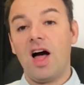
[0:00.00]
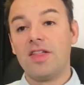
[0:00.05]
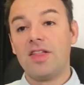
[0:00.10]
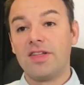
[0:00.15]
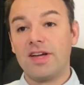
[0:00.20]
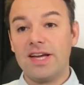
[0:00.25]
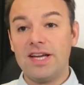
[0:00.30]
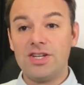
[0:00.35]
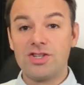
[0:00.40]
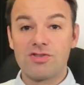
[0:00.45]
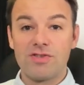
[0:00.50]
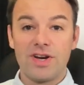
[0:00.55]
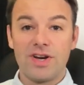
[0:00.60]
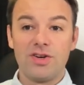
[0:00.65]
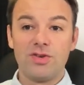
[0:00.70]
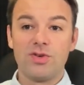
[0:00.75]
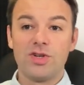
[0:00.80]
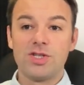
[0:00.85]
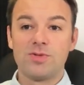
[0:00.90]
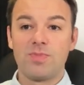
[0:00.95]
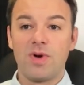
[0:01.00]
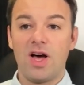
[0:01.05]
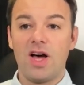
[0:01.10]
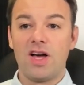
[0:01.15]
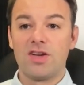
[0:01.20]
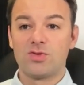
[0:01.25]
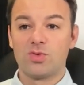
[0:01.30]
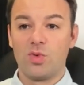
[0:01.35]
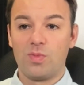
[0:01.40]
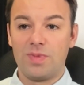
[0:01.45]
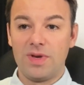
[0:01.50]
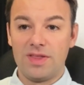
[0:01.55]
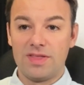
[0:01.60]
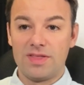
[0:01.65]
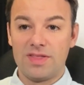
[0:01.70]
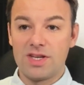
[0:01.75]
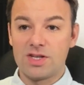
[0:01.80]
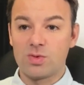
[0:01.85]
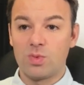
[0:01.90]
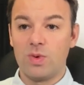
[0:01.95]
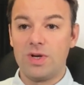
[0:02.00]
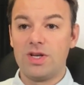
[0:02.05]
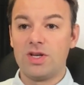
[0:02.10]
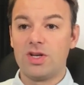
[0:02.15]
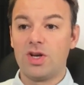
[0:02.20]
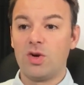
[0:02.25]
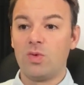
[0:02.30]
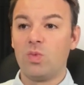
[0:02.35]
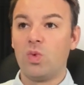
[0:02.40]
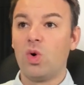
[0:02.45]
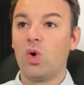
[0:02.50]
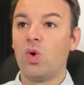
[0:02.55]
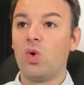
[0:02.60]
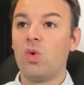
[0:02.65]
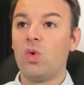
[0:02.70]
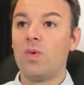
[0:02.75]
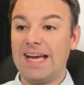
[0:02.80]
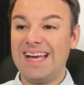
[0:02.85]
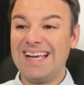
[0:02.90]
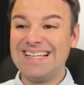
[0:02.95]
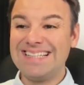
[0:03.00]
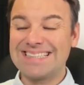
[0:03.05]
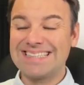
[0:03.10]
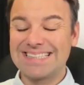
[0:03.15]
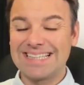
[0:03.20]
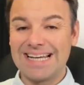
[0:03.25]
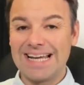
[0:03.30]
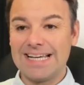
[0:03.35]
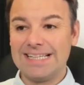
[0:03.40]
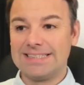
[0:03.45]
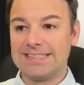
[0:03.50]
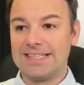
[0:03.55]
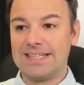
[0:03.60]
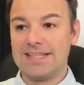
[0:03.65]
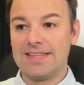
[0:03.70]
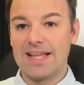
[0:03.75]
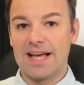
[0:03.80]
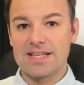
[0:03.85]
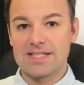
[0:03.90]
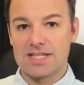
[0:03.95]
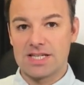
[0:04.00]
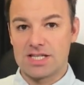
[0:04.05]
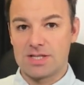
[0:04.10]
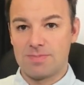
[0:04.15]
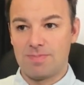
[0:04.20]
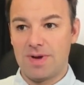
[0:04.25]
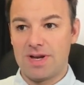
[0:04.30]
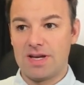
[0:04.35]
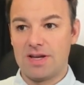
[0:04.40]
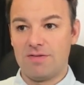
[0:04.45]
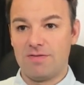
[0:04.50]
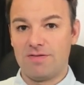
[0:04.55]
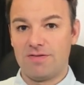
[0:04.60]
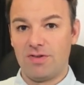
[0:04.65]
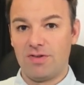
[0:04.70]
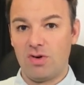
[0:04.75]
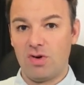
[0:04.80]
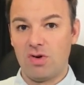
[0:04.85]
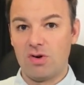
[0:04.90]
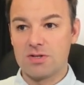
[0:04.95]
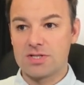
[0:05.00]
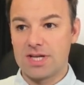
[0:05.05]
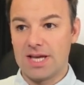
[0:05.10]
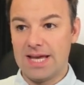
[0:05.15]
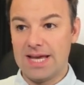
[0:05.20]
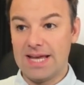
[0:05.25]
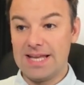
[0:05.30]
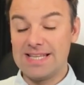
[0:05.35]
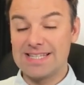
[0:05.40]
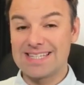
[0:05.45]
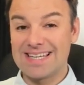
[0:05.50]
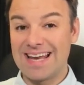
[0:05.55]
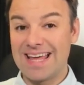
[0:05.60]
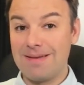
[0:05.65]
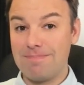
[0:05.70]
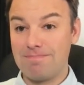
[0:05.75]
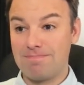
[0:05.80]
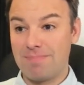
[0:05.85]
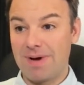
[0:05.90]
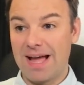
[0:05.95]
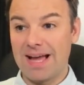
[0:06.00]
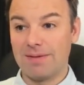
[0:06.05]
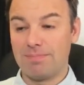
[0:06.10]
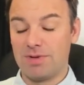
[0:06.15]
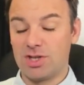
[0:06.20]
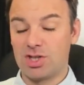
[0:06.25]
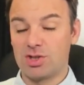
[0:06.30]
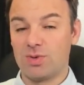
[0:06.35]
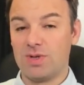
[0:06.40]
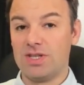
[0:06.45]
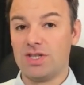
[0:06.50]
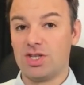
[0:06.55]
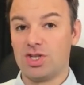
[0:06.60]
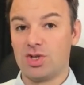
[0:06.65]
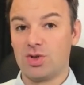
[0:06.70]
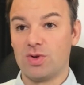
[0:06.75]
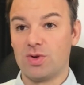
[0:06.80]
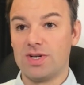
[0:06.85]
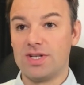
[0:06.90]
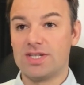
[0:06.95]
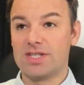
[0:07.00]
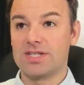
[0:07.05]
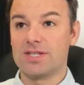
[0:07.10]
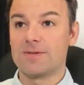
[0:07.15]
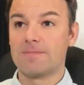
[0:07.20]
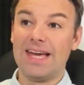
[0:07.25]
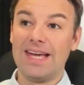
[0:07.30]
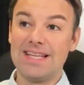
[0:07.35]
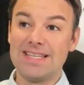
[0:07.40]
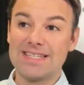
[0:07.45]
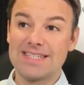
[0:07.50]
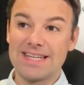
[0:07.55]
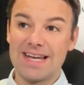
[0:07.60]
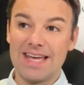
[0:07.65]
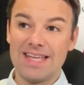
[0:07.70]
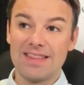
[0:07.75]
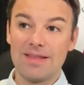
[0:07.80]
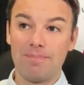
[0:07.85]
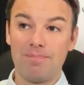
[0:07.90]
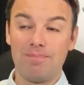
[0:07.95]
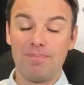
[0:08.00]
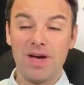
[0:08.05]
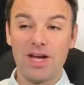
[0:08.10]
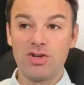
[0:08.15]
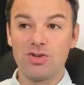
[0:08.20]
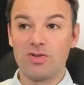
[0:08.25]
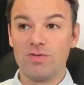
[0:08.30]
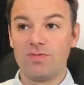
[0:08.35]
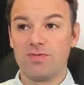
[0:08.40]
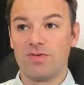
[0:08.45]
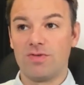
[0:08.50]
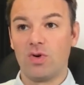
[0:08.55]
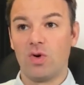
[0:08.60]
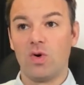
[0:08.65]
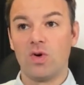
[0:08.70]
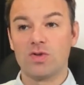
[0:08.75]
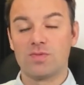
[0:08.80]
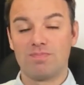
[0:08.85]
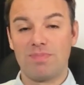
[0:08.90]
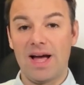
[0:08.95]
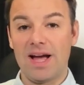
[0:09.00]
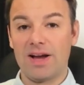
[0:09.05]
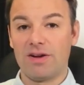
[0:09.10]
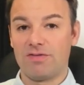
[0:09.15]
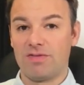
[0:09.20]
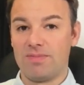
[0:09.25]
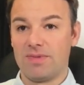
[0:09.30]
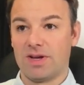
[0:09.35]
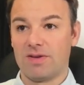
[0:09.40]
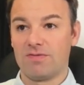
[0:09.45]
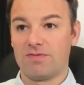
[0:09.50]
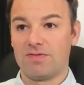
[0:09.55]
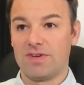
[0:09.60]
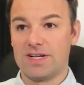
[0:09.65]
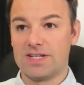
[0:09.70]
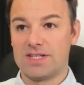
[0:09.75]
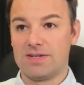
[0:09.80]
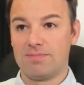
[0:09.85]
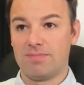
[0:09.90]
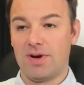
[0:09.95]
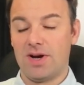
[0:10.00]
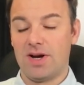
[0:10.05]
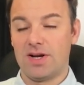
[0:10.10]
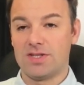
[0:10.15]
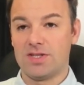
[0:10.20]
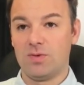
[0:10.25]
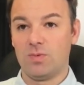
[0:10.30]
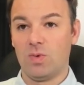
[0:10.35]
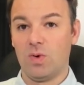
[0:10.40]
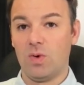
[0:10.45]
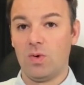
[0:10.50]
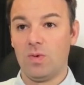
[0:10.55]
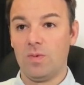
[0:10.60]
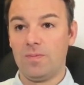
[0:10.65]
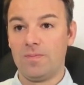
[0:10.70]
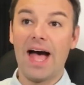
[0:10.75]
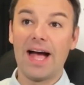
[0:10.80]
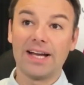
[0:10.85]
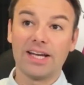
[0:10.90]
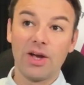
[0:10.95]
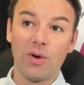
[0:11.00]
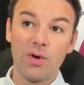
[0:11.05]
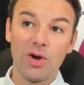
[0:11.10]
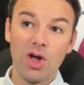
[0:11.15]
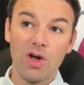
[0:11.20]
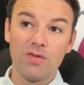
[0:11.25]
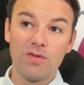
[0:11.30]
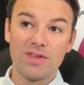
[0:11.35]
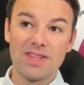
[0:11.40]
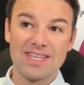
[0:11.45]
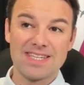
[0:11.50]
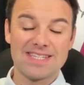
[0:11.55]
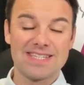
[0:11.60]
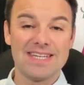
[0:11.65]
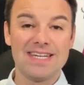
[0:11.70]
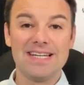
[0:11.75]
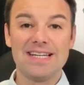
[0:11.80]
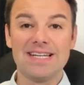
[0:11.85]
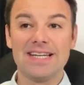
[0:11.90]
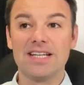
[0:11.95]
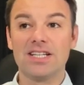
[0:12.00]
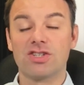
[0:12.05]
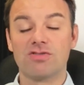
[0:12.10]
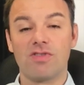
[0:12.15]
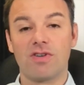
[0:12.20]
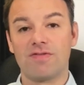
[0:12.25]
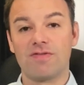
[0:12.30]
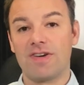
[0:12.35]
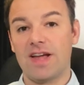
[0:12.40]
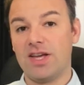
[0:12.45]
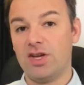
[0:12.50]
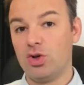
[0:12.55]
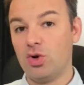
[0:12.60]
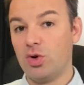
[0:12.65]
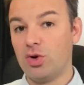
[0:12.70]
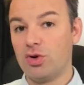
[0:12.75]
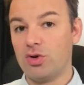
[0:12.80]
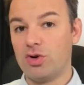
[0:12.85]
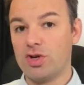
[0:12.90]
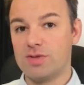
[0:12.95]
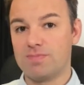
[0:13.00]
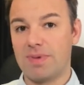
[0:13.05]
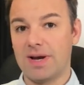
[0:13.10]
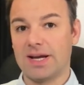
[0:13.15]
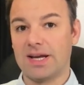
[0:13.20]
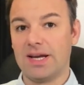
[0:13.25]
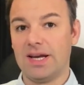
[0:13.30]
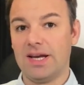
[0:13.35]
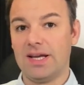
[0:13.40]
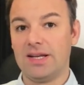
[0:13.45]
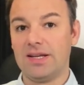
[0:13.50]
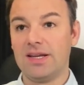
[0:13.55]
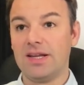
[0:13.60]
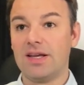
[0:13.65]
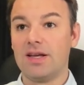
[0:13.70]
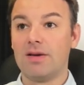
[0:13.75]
Other indirect noise paths will be this window wall, insulating that suspended floor, so insulate back between the joists, insulate the bedroom floors back from the conflicting party wall, and going over the ceiling to reflect your noise back in,